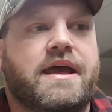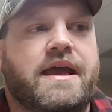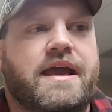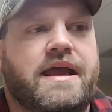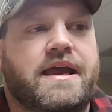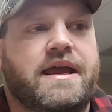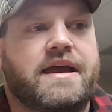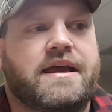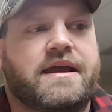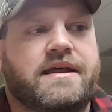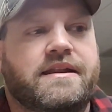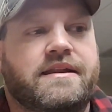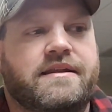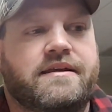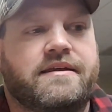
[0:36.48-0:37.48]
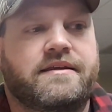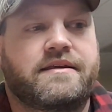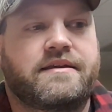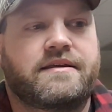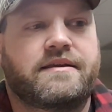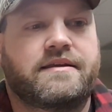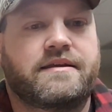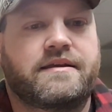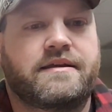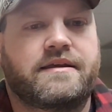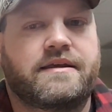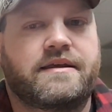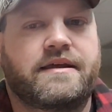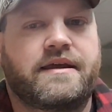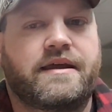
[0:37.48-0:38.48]
And
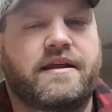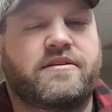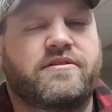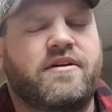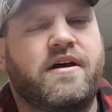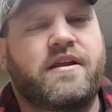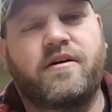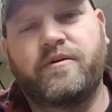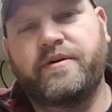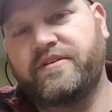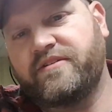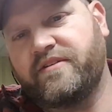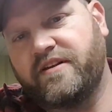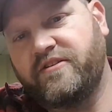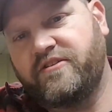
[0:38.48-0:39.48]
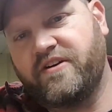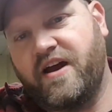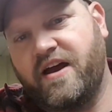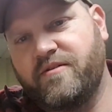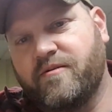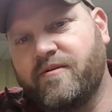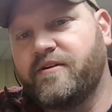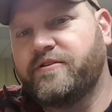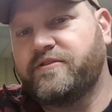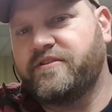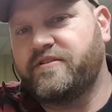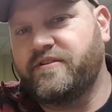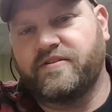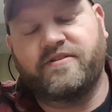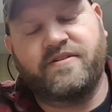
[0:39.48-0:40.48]
it's not always sunshine,
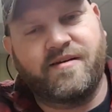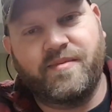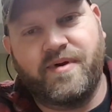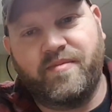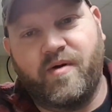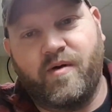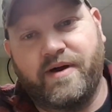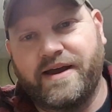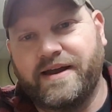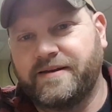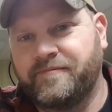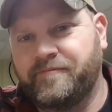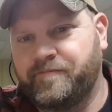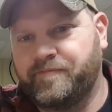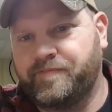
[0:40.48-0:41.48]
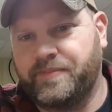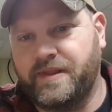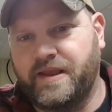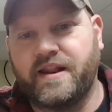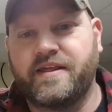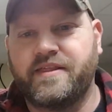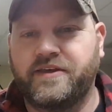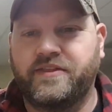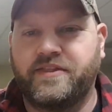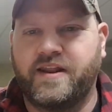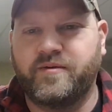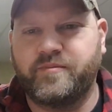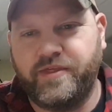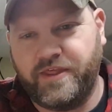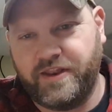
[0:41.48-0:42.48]
roses, and sub-moa. And I think
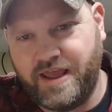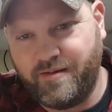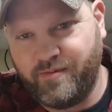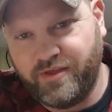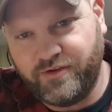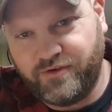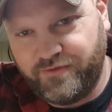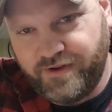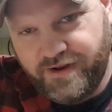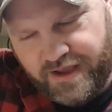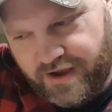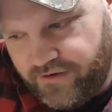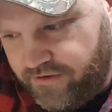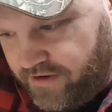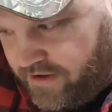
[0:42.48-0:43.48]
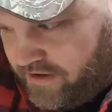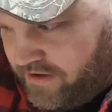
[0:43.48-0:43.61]
that'll be the name of this video.